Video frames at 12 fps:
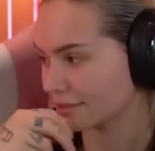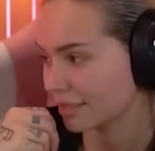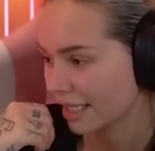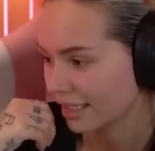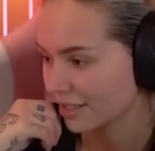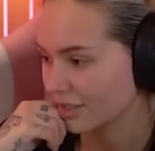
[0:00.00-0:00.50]

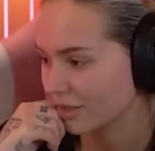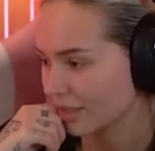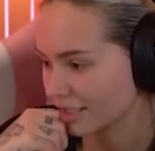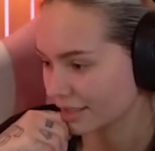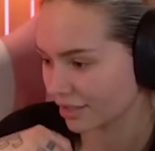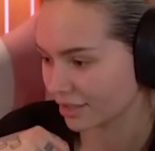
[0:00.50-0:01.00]
Thank you
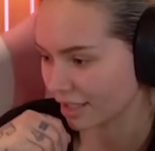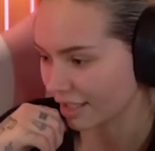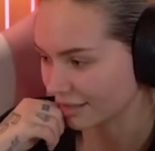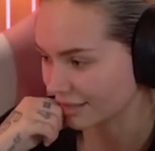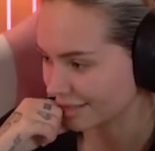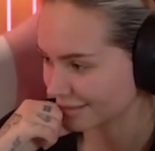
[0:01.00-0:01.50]
and good
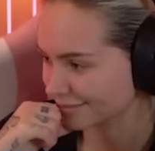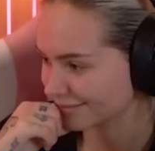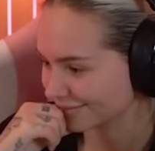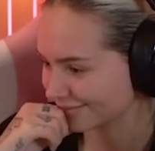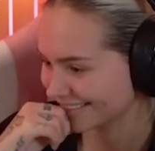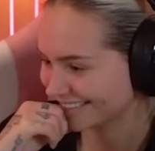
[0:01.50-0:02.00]
night.
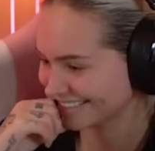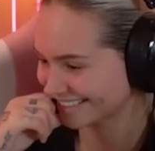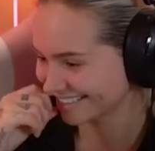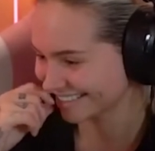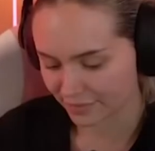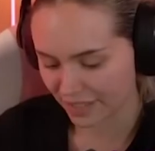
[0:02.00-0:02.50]

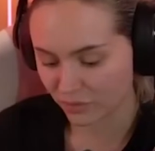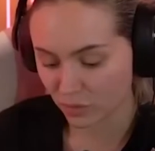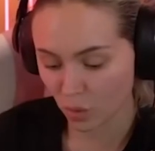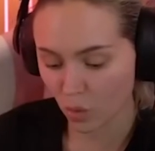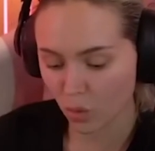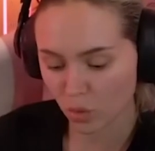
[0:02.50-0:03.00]
If
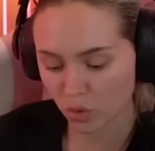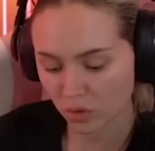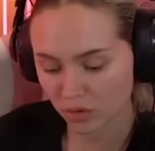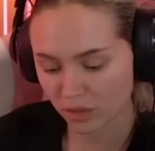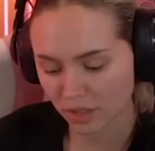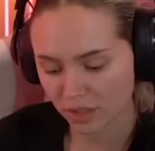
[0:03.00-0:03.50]
you
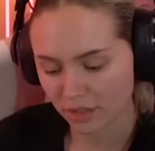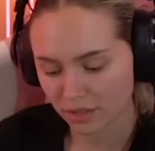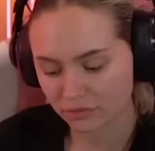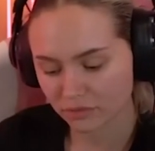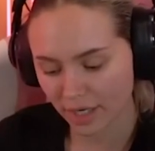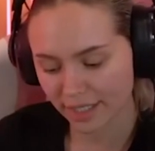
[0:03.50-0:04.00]
all
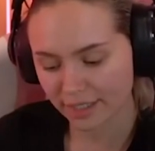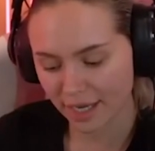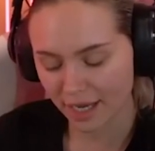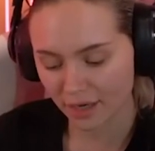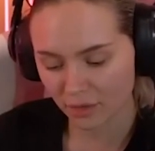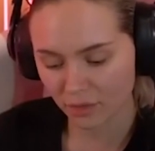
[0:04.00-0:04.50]
right
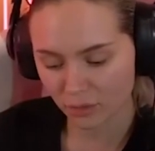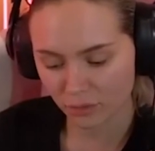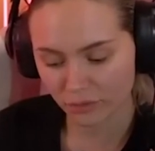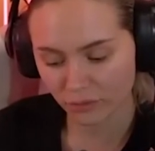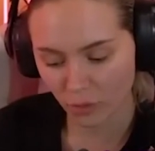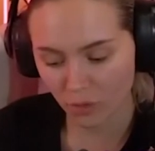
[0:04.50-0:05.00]
now, all
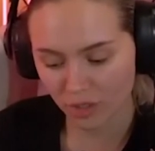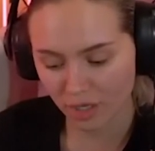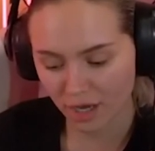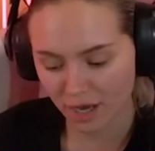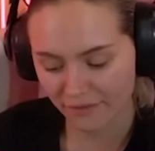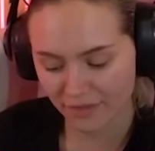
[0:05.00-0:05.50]

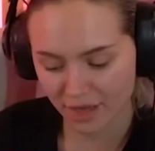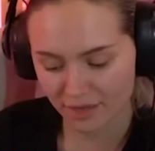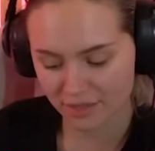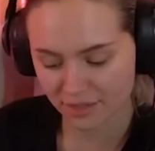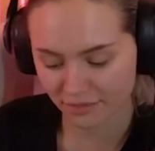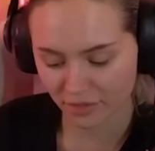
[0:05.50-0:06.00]

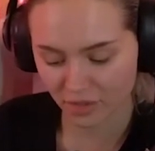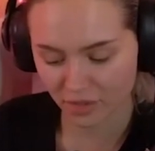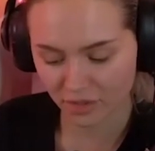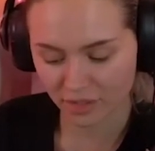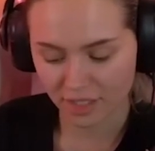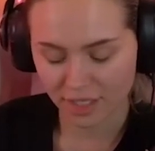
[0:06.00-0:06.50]
4,500 of
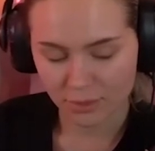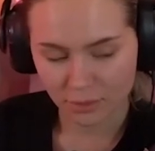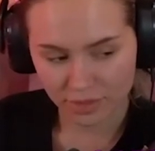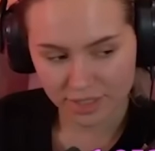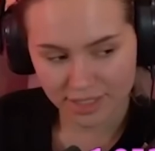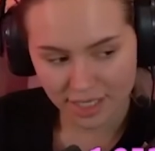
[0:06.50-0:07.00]
you,
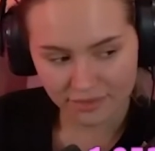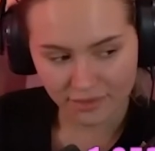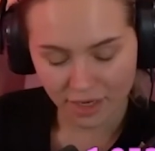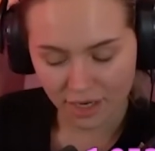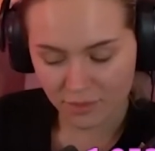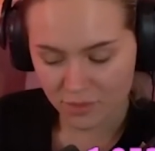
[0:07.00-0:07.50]
pre-save it,
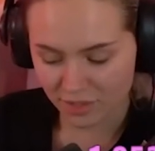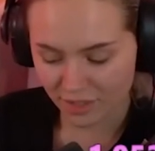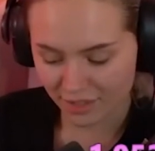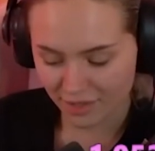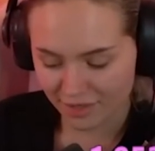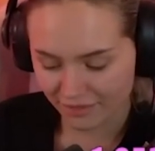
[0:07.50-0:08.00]
I will
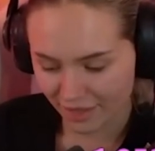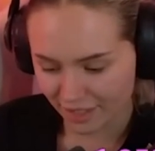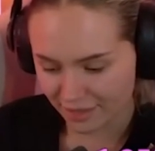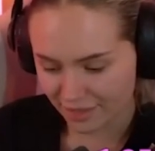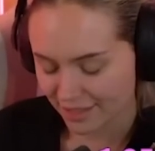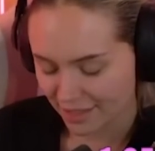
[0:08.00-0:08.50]
start on OnlyFans.